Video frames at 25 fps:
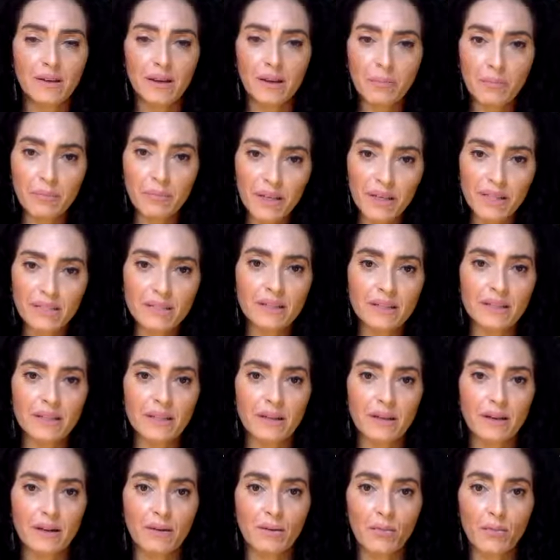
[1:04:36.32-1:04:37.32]

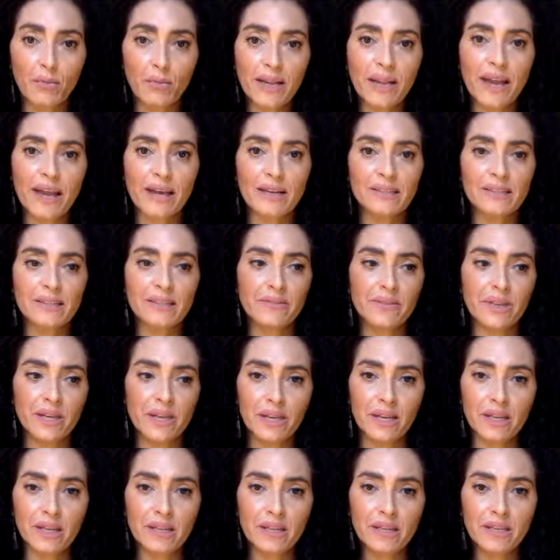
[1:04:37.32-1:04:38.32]
amygdala
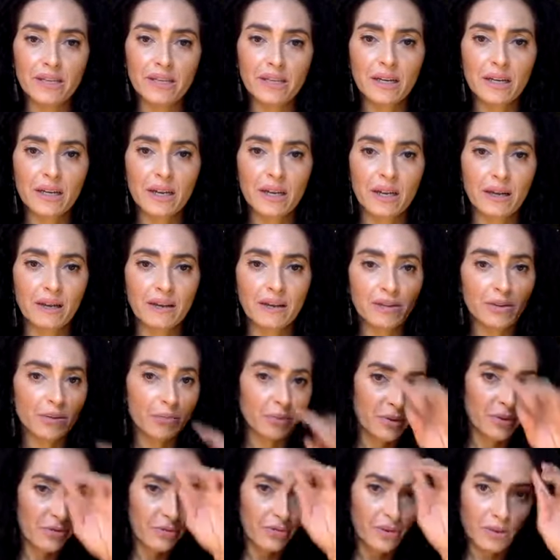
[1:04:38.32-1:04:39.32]
reactivity, uh, your
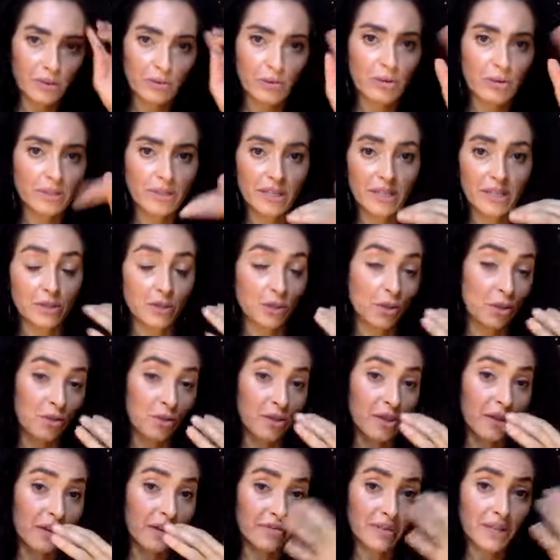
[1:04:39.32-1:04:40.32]
prefrontal cortex goes
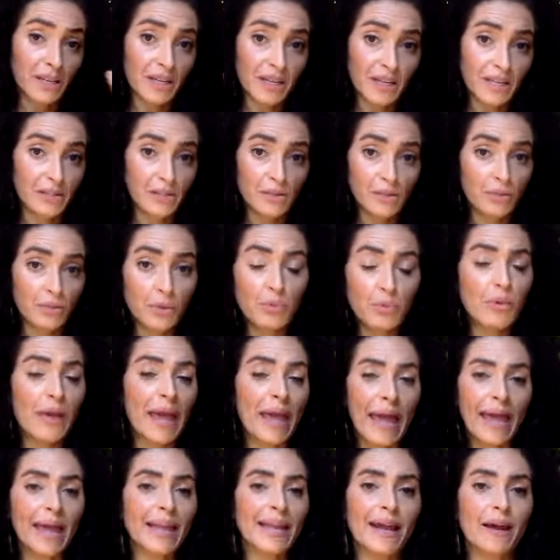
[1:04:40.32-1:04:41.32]
offline. So you
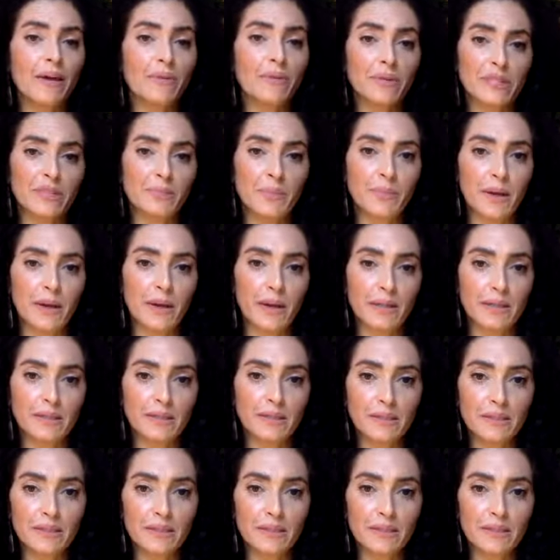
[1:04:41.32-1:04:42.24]
cannot respond.